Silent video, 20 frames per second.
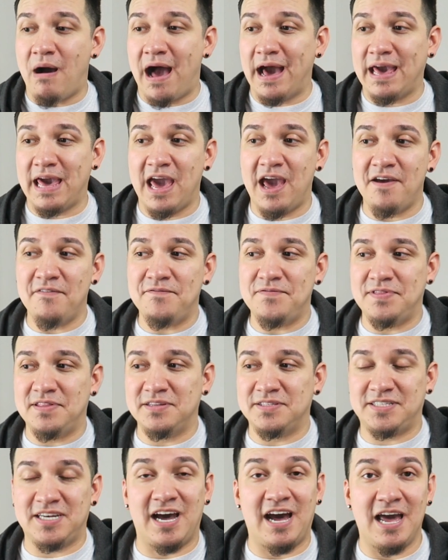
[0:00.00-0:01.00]
I have
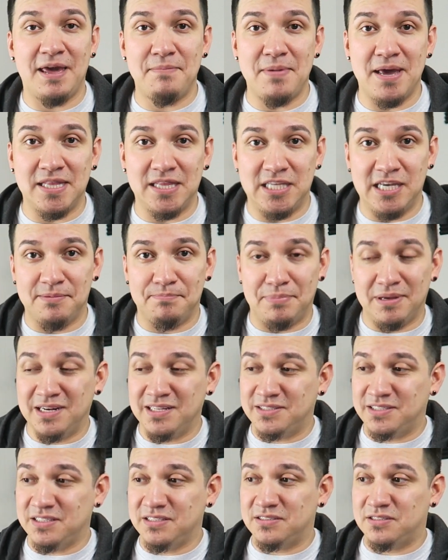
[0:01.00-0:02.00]
the time and the
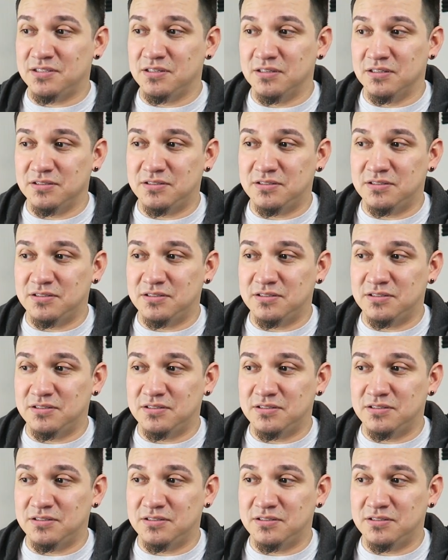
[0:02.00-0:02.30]
ability to,